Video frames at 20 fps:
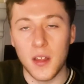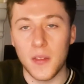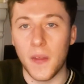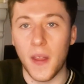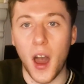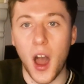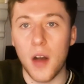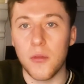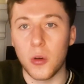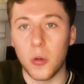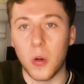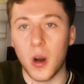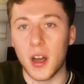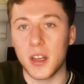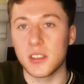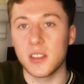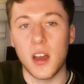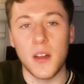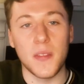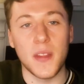that
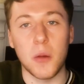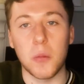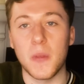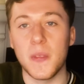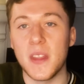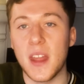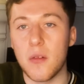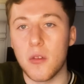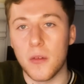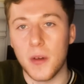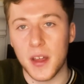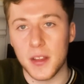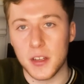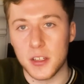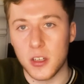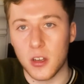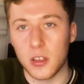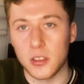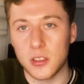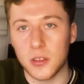otherwise they would never have had a
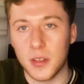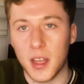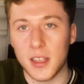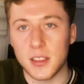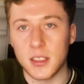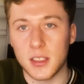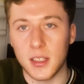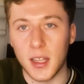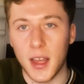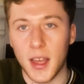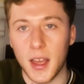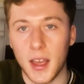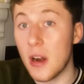chance of getting near.